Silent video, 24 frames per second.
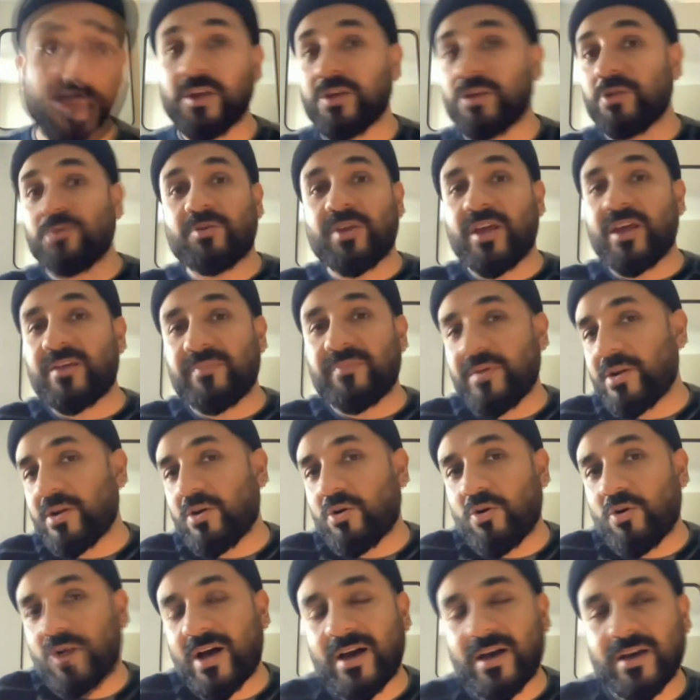you take me to
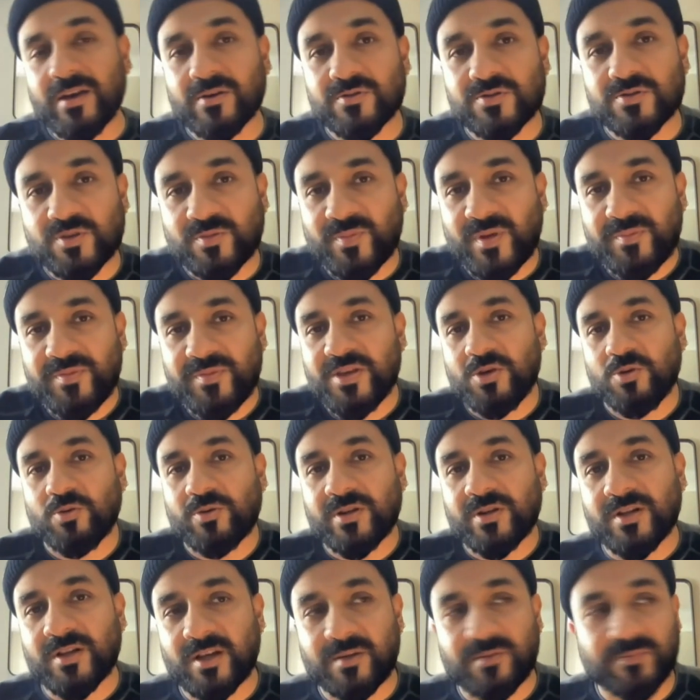Ohio. So maybe you
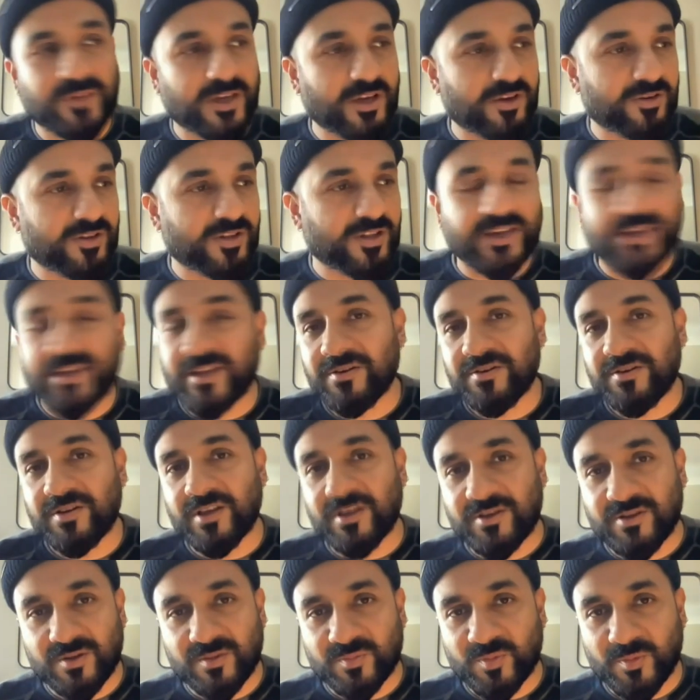can come down and I can
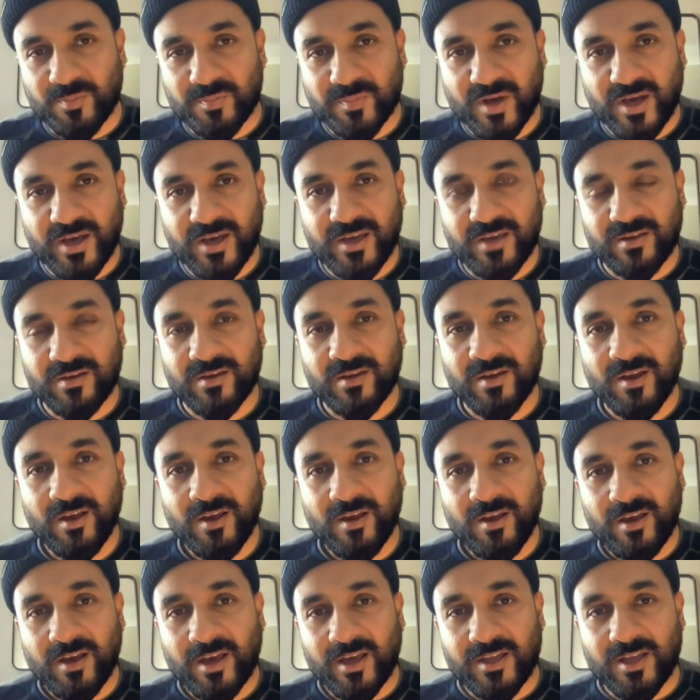take you to Mumbai
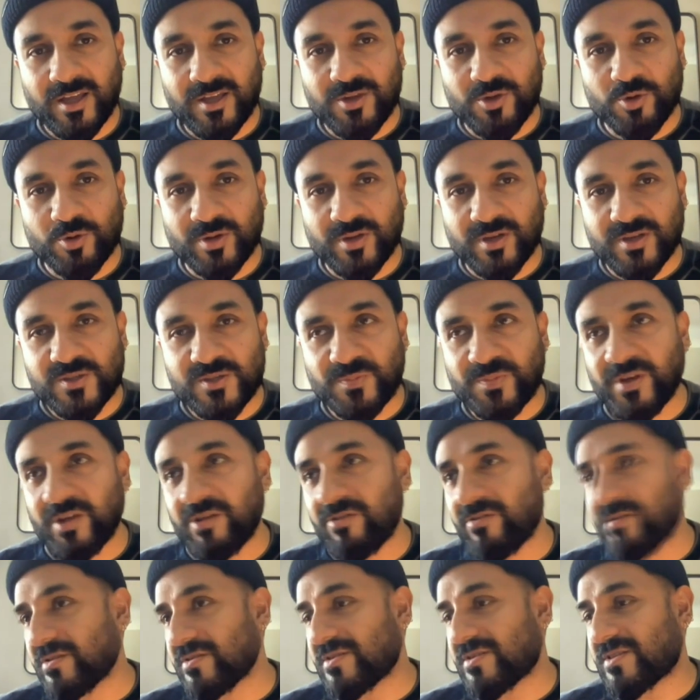and, and you can
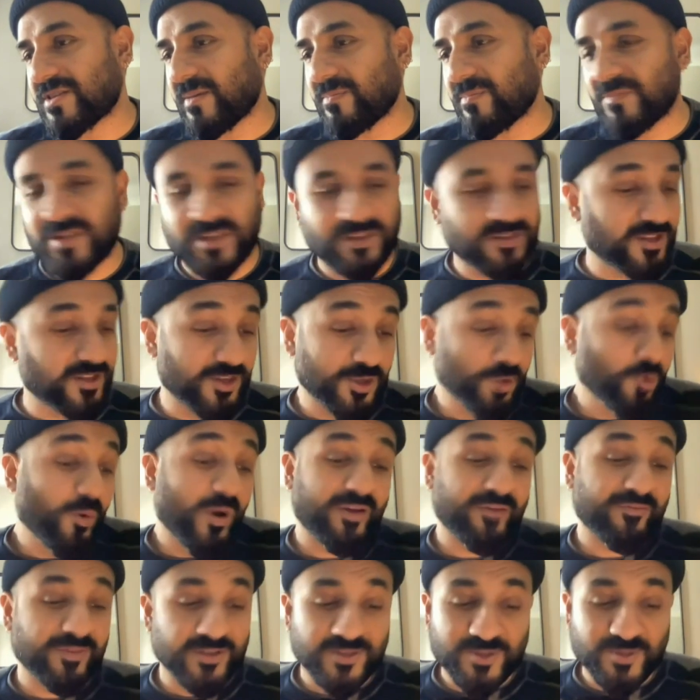experience something that you
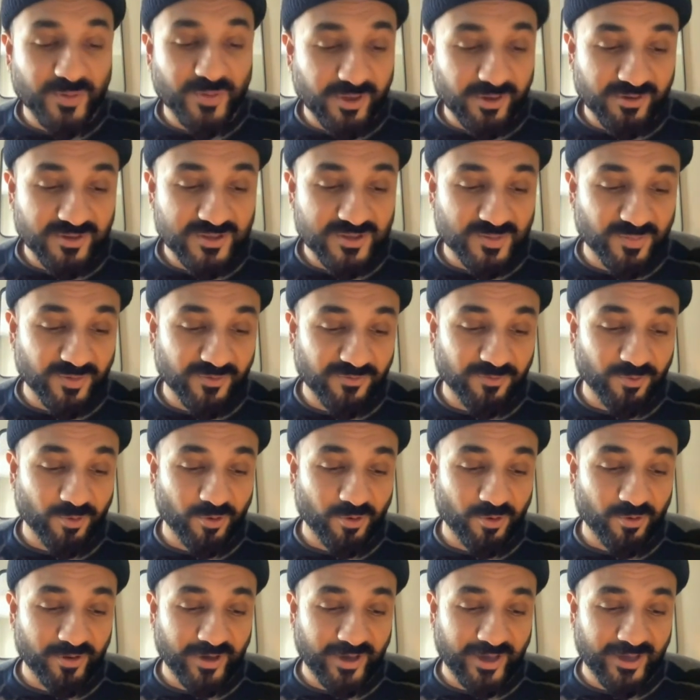haven't experienced before.